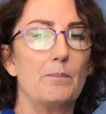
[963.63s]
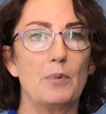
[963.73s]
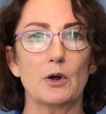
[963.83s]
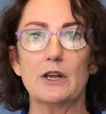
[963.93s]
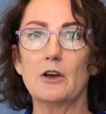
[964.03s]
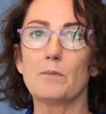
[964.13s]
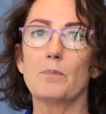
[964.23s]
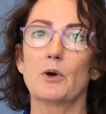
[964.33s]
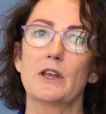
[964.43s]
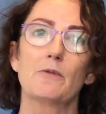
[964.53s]
a
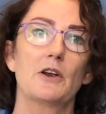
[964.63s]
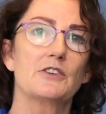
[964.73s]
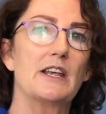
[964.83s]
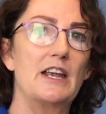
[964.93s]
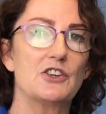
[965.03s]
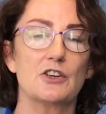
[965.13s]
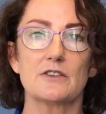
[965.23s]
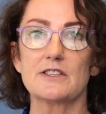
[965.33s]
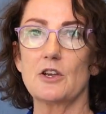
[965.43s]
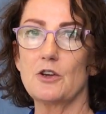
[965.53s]
body-on-body
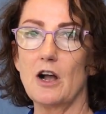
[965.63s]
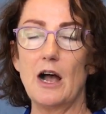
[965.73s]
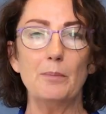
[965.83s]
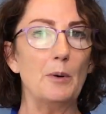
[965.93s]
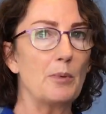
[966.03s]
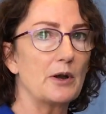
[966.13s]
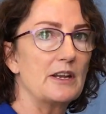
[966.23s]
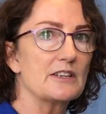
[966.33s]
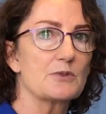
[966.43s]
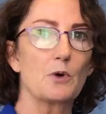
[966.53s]
rotation. So your upper
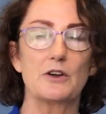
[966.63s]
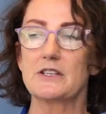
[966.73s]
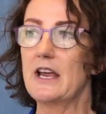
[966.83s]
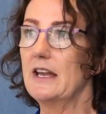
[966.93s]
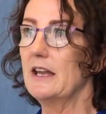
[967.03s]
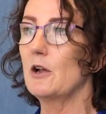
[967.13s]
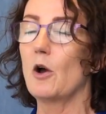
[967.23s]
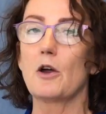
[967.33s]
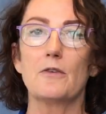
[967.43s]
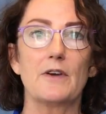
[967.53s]
body is rotating
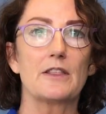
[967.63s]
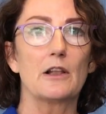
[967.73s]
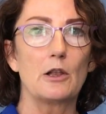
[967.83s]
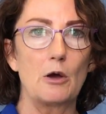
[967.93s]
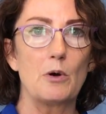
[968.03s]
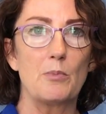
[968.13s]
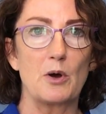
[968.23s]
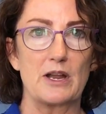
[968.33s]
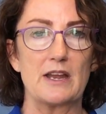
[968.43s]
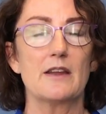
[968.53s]
over the lower
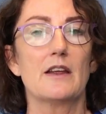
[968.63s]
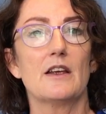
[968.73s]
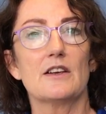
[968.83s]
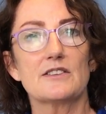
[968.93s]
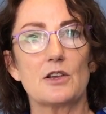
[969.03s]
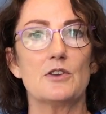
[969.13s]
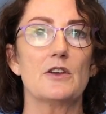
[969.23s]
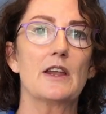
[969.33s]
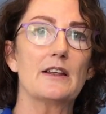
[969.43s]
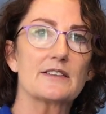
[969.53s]
body. So
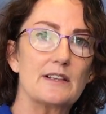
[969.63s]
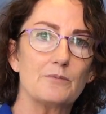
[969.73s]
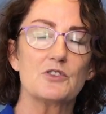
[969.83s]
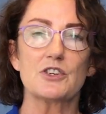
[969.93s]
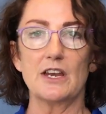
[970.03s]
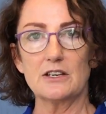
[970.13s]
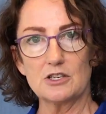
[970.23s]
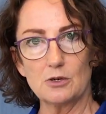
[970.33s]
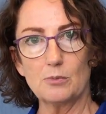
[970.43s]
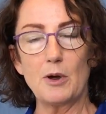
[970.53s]
you get some
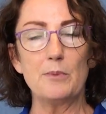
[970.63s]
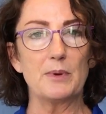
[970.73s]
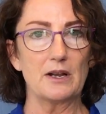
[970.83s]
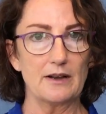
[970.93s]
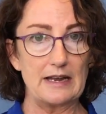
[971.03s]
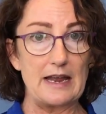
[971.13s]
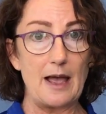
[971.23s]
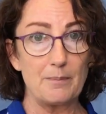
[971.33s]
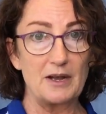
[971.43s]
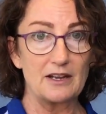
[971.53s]
gentle mobility
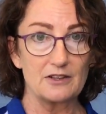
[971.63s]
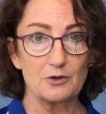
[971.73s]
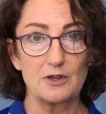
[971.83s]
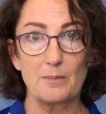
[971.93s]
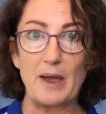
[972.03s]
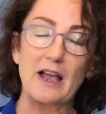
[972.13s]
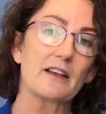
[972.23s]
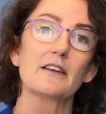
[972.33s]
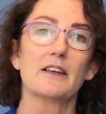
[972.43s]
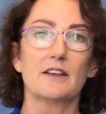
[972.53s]
happening through the
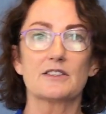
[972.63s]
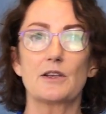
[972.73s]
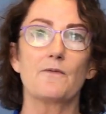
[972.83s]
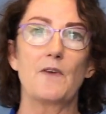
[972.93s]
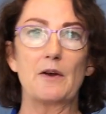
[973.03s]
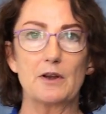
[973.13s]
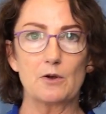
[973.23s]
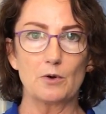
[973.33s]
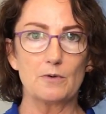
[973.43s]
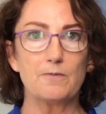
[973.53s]
back. So very
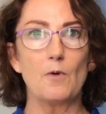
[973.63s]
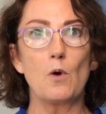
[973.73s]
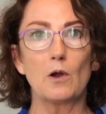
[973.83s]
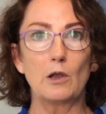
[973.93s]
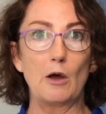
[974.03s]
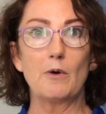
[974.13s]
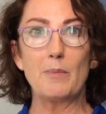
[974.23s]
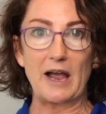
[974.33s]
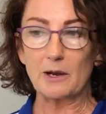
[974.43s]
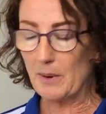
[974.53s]
good for lower
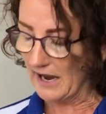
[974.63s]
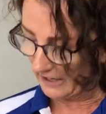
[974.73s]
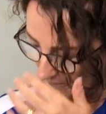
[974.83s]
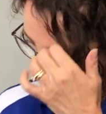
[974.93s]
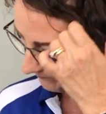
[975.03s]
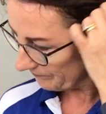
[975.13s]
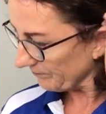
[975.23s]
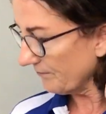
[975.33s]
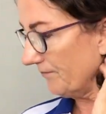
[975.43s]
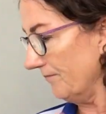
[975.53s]
back pain.
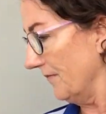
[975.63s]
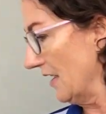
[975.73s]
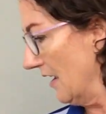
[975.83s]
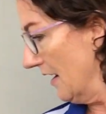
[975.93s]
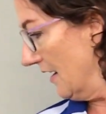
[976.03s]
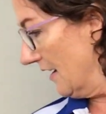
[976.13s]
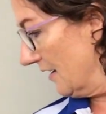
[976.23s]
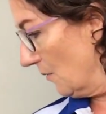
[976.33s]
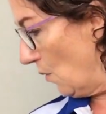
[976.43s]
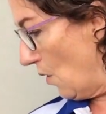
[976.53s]

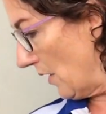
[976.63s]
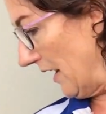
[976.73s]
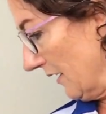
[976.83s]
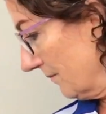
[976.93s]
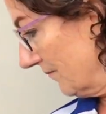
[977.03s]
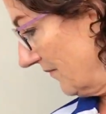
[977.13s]
Walking,